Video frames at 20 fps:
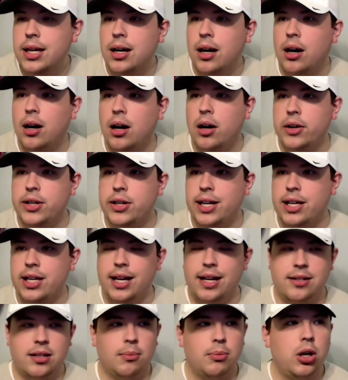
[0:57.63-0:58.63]
You
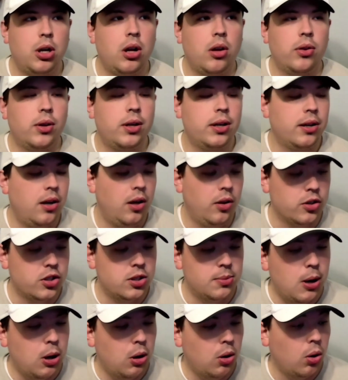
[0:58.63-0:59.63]
got some good on the
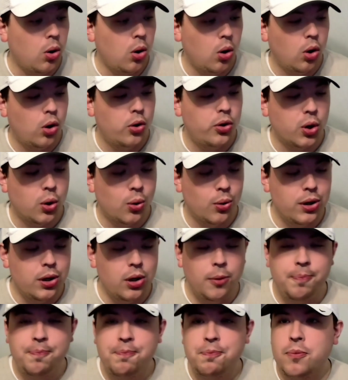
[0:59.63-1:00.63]
smoker or on the
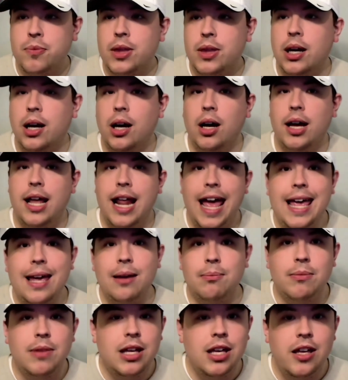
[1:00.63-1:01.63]
grill.
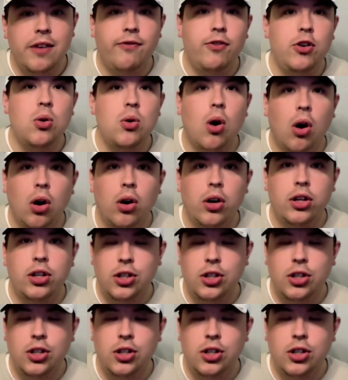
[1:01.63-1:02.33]
Hey, if you are